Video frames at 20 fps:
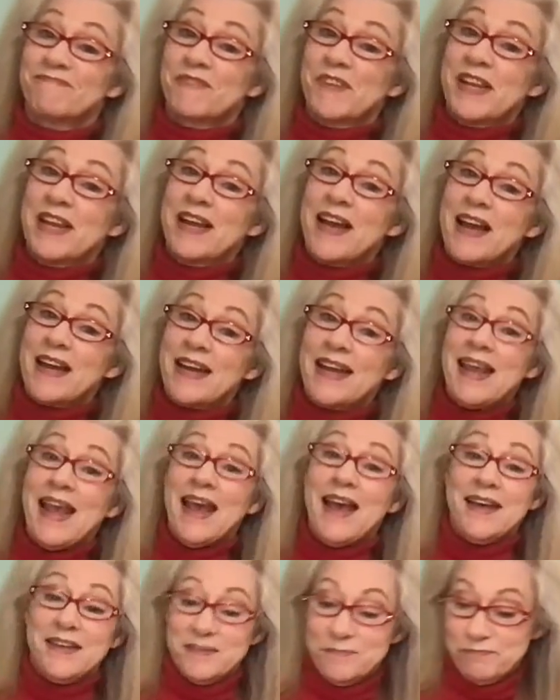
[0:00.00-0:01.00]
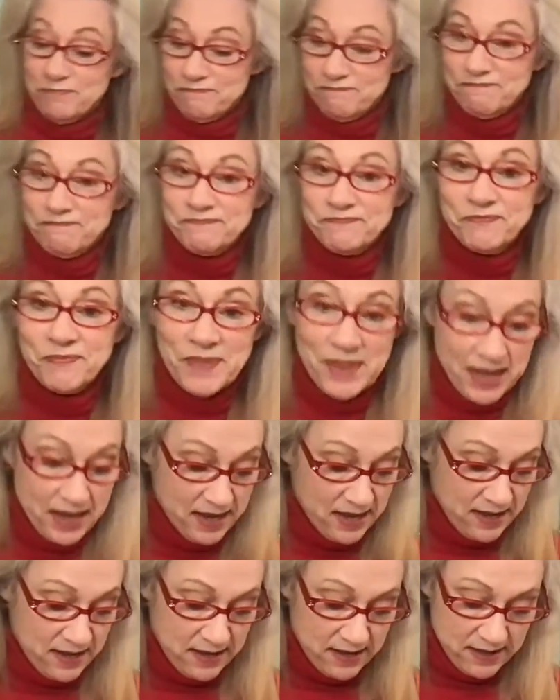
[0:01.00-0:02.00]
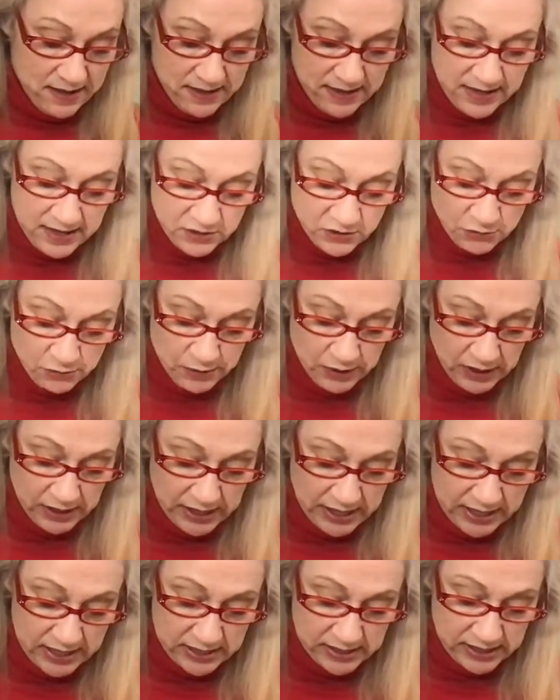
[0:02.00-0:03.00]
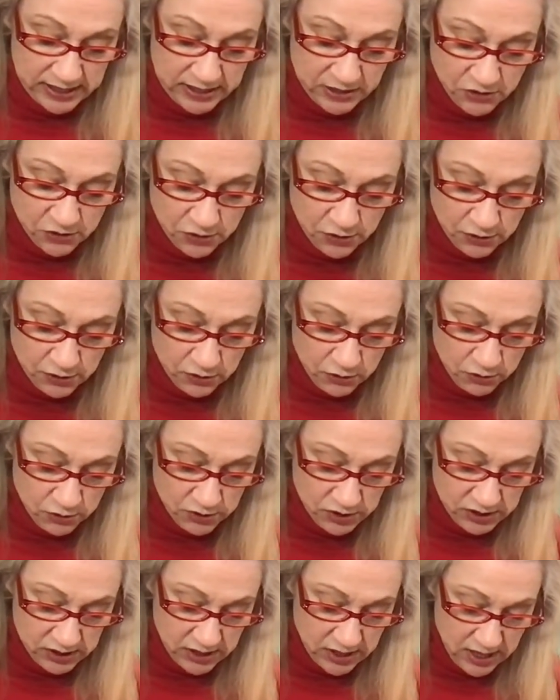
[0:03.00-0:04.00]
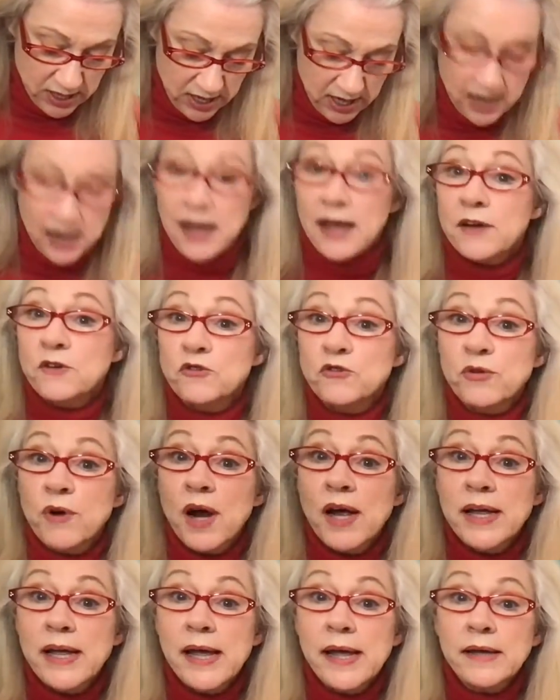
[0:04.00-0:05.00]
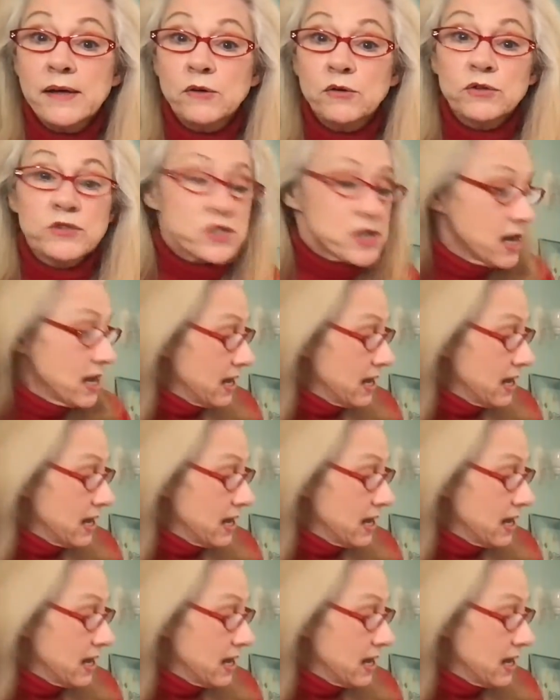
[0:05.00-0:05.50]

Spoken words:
You got a cat. That's really easy. Circles and triangles